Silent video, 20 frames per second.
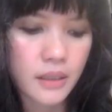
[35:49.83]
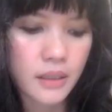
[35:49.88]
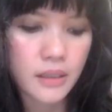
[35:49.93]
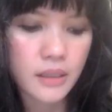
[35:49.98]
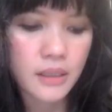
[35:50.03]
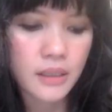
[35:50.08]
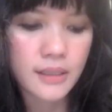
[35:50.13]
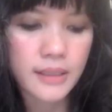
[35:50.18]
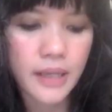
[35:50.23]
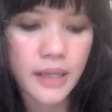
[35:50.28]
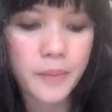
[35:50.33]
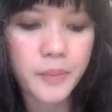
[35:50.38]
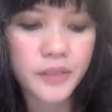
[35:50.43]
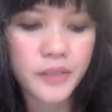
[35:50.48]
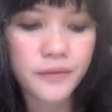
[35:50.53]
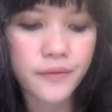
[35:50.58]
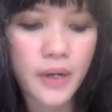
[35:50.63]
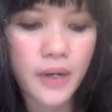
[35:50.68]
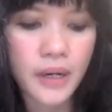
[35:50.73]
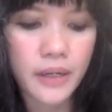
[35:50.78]

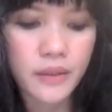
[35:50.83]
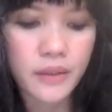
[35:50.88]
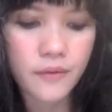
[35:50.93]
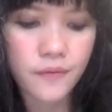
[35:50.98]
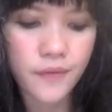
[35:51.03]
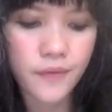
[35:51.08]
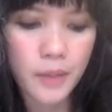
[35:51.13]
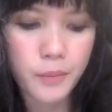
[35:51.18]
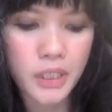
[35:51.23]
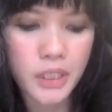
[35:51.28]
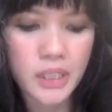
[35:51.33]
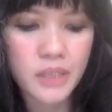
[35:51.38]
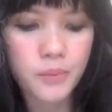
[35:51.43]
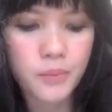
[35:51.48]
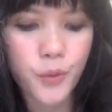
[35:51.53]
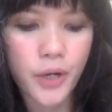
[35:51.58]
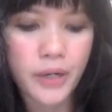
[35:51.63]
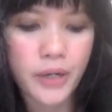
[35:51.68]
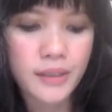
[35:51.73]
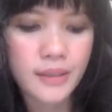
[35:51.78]
exemplify the
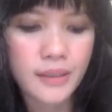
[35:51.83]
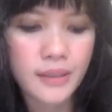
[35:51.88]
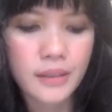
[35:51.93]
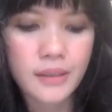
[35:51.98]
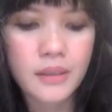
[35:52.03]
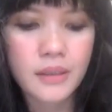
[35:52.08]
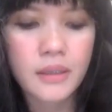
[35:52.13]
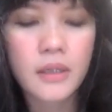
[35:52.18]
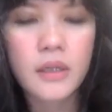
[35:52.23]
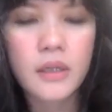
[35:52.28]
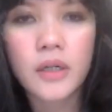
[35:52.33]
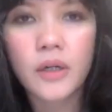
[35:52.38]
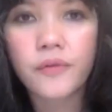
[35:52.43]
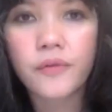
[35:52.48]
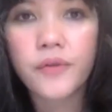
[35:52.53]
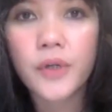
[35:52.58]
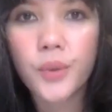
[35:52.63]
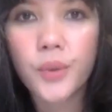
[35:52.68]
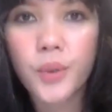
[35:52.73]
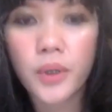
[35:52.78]
feminist praxis
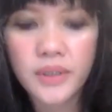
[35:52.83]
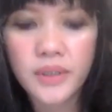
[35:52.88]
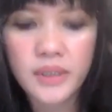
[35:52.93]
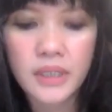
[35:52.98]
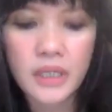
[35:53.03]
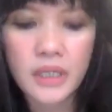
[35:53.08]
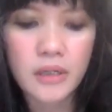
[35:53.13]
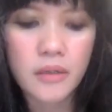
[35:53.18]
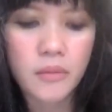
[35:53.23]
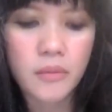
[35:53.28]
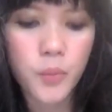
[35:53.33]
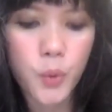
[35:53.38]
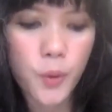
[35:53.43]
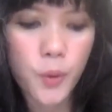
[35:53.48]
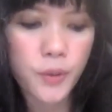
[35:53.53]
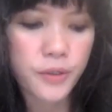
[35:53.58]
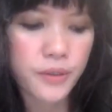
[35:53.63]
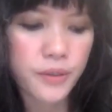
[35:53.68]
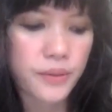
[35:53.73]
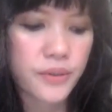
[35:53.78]
of crossing
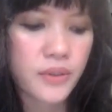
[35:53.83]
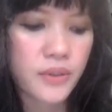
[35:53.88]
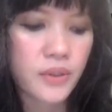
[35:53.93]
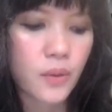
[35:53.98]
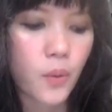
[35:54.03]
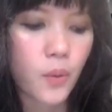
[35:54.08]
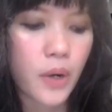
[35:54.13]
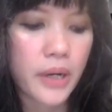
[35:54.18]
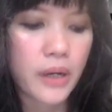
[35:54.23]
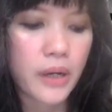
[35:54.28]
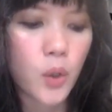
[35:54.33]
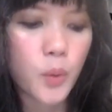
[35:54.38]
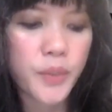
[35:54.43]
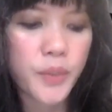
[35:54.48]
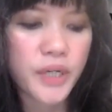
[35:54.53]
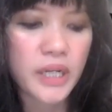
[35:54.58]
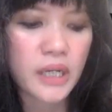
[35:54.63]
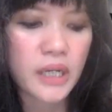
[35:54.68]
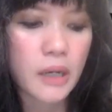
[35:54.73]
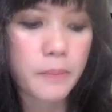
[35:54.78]
borders while
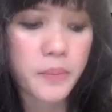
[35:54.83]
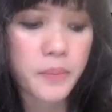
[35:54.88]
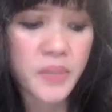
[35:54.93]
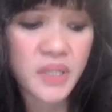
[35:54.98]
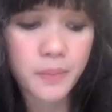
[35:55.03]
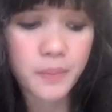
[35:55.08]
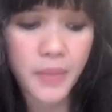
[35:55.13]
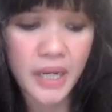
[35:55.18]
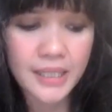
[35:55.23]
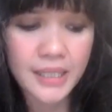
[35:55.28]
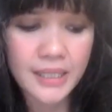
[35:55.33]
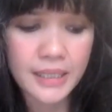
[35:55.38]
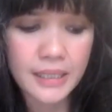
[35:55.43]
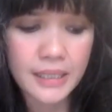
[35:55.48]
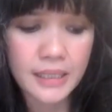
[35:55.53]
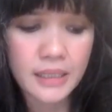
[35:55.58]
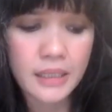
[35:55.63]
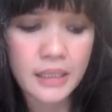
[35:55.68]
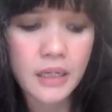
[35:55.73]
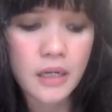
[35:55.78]
opening up
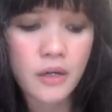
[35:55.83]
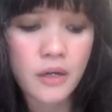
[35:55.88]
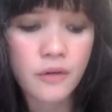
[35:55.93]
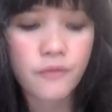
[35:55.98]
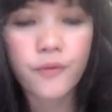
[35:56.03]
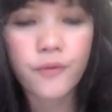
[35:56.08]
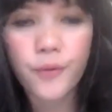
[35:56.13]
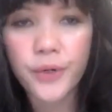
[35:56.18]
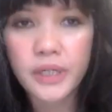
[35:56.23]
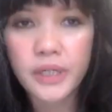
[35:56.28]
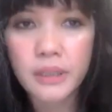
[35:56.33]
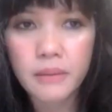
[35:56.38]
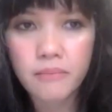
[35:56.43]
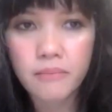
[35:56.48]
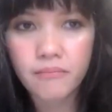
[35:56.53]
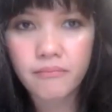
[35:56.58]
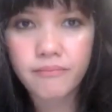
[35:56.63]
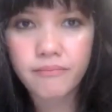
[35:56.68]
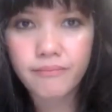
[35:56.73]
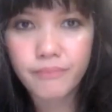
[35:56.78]
spaces for
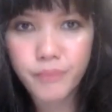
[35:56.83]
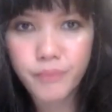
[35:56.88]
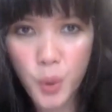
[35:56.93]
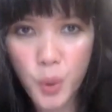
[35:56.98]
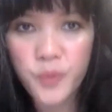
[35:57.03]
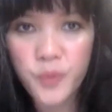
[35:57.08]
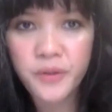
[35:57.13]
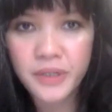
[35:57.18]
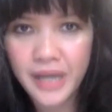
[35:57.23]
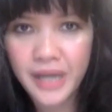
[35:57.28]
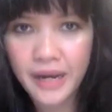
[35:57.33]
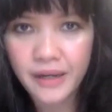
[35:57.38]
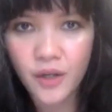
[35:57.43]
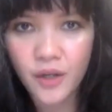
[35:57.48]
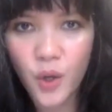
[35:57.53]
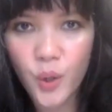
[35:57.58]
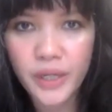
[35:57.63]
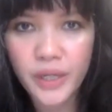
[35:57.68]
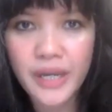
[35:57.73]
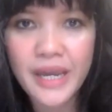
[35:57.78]
both
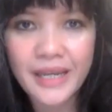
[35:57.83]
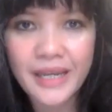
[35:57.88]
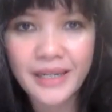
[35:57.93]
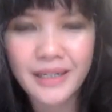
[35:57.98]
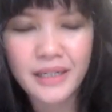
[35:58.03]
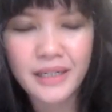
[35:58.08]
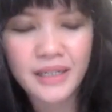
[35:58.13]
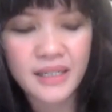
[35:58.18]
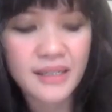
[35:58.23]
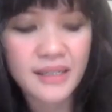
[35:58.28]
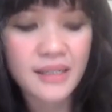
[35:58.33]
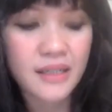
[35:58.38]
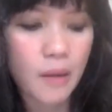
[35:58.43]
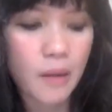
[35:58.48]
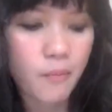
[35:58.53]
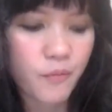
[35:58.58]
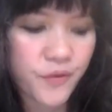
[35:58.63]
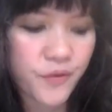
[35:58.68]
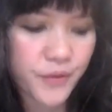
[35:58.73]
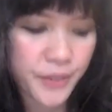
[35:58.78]
dialogue and
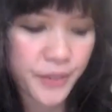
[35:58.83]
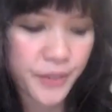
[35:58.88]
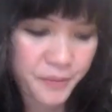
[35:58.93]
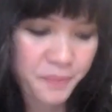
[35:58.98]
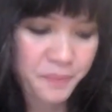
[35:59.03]
discomfort.